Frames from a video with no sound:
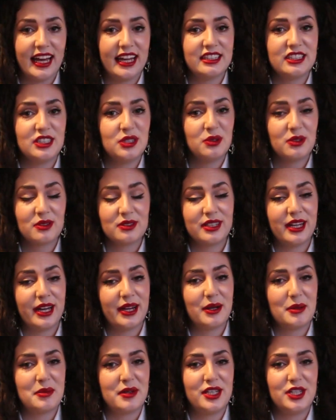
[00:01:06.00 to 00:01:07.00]
As you all know,
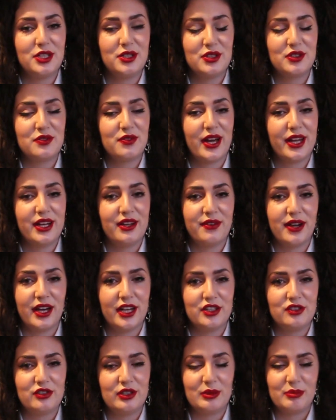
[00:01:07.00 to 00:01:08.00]
I'm a huge fan of
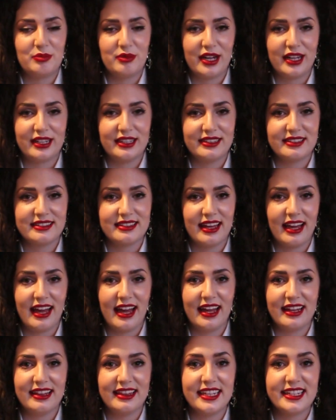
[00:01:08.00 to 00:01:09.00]
high street brands,
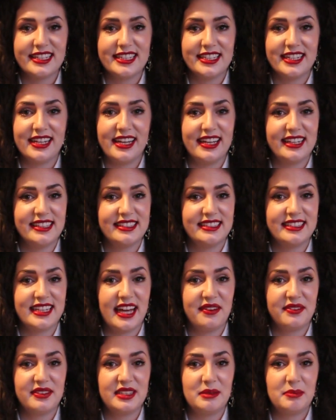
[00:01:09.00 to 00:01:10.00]
and this year has
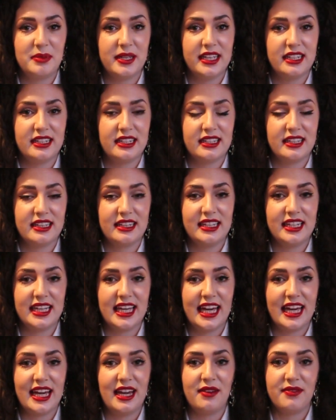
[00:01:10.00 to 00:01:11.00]
definitely been the
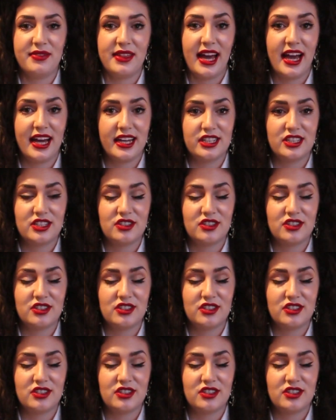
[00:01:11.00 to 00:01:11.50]
year of the high